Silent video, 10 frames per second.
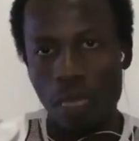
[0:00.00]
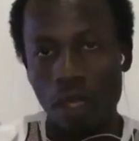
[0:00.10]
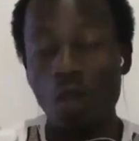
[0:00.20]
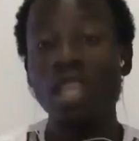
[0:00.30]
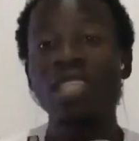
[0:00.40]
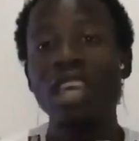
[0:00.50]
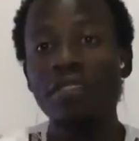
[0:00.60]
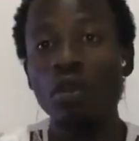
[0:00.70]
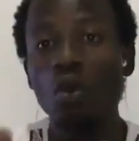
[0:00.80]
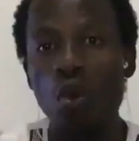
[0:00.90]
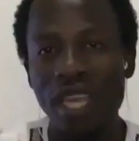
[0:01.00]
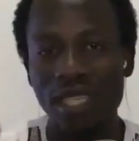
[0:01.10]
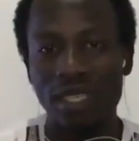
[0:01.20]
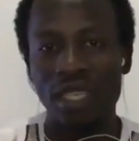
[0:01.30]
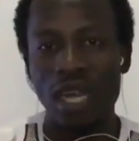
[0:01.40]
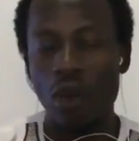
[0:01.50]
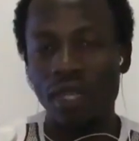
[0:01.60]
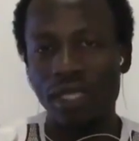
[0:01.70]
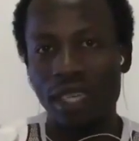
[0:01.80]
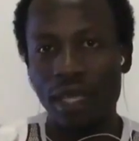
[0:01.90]
So it's even worse in our
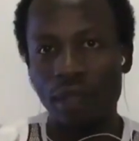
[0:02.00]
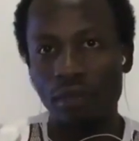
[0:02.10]
side.